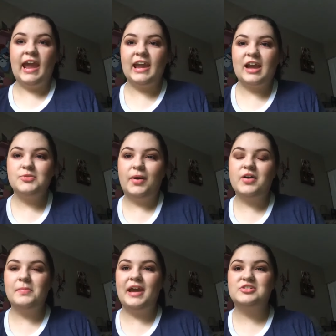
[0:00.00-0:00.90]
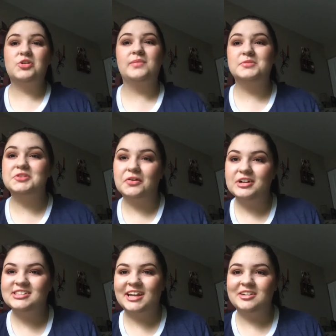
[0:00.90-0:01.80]
Hey guys, welcome back. So I'm so
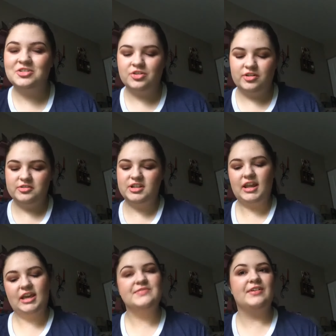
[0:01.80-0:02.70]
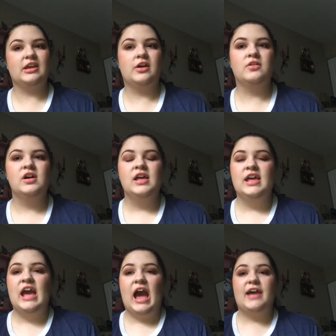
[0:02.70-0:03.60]
excited to do today's video.
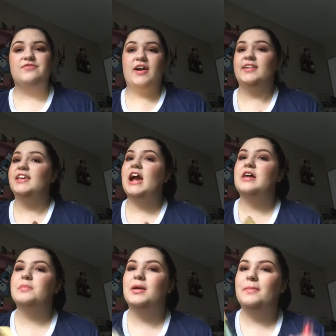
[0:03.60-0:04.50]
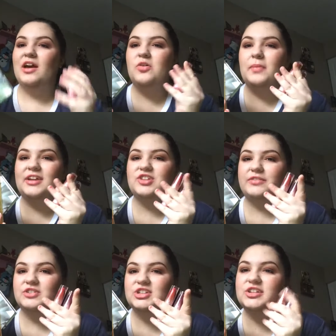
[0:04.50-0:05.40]
I finally got in my mail my
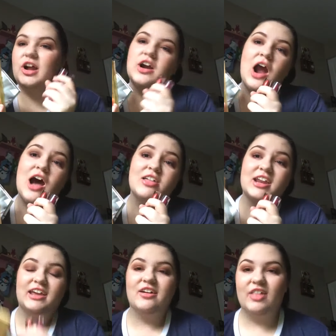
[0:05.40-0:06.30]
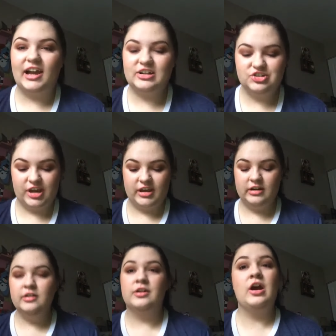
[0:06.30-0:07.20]
Jeffree Star holiday collection.
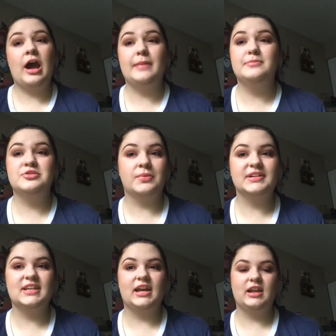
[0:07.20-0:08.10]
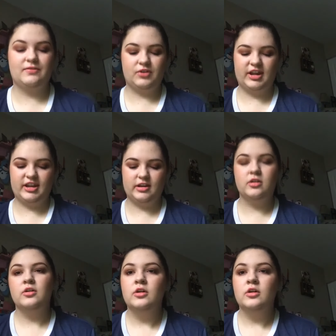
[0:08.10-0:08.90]
I'm so excited. I've waited